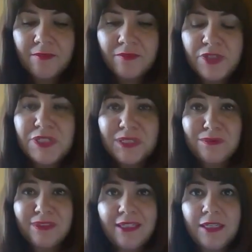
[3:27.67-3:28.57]
We just
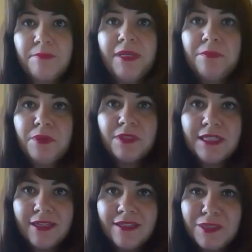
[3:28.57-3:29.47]
really need people
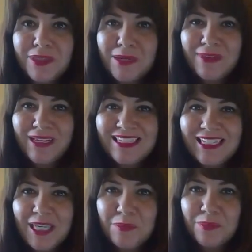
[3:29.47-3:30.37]
to do their best to
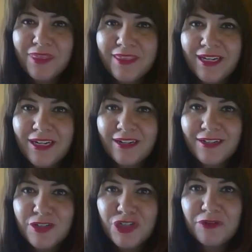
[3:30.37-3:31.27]
keep with
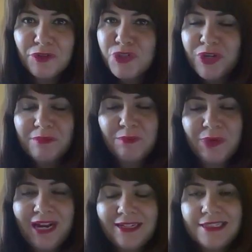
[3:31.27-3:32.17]
their general treatment
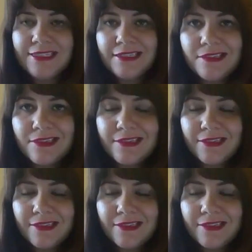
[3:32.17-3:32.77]
practices.